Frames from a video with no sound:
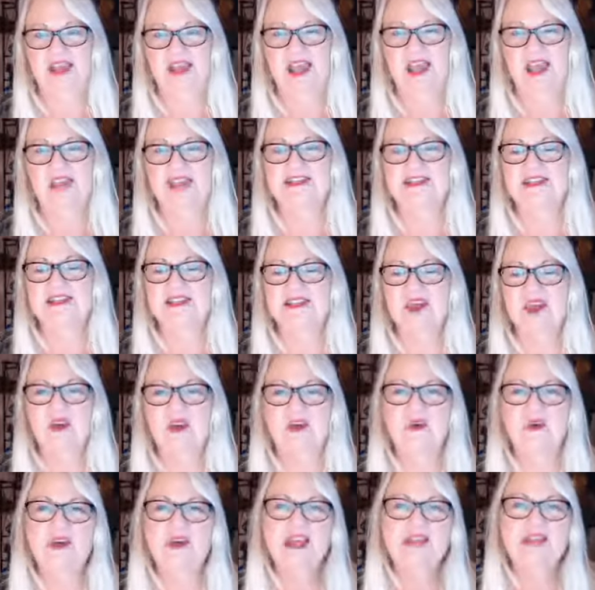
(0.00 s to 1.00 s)
And
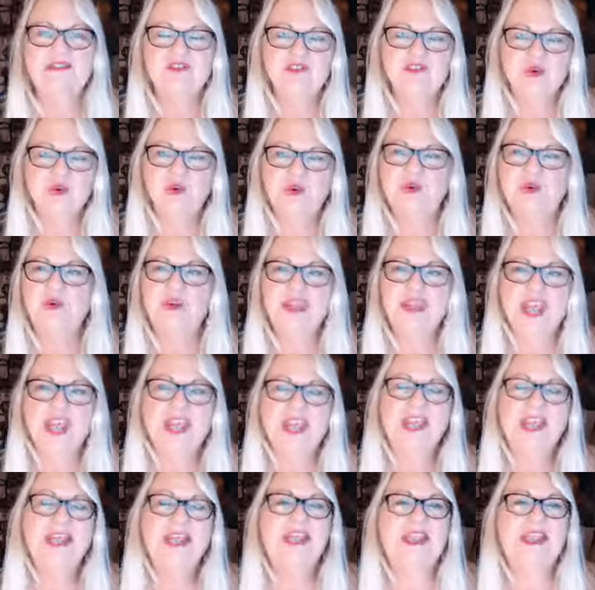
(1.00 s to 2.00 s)
so you're
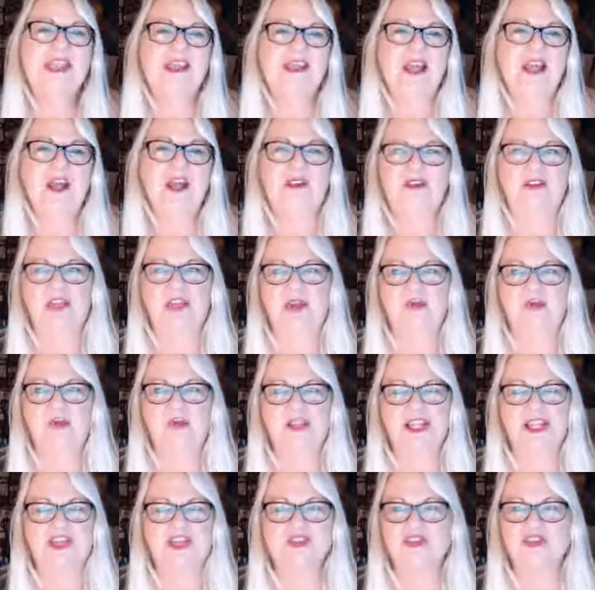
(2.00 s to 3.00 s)
creating a, a
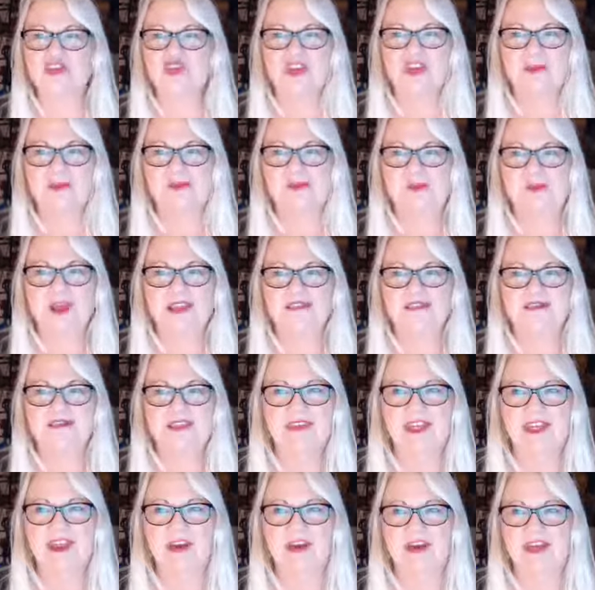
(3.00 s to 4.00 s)
relationship right
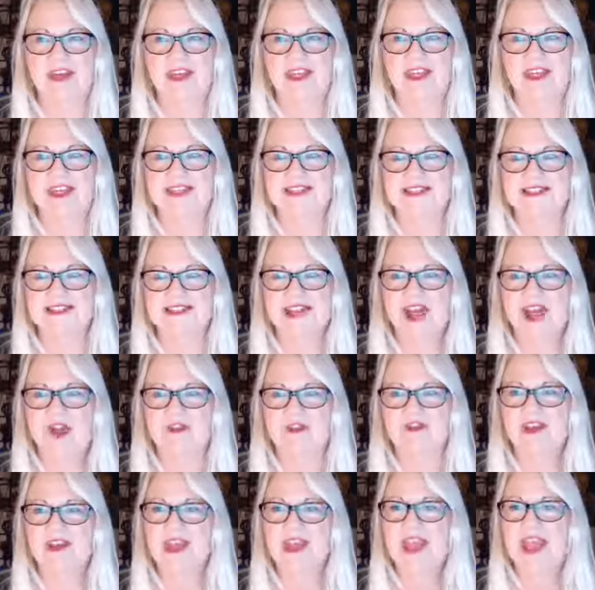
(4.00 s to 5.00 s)
there in
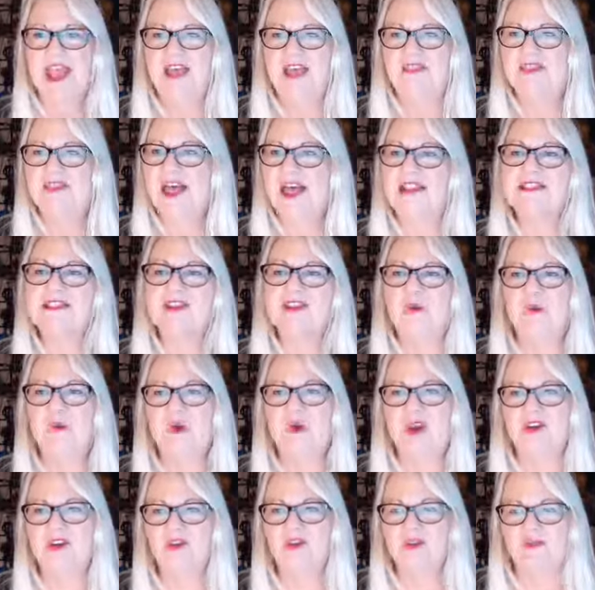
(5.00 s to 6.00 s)
itself. And that's a
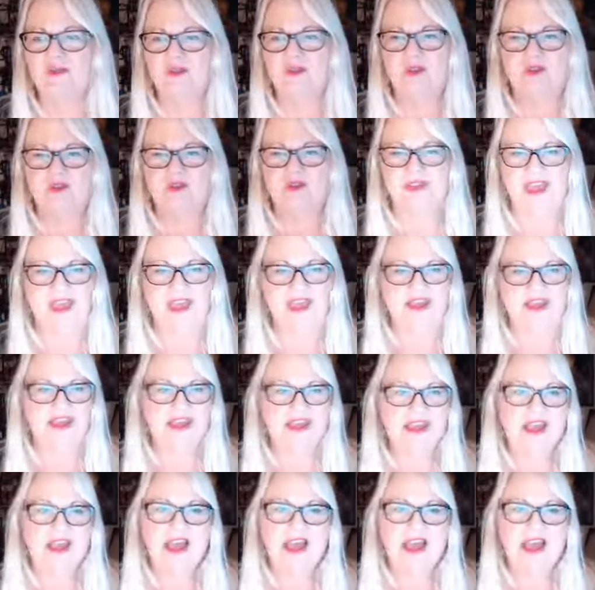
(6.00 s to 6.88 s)
wonderful thing.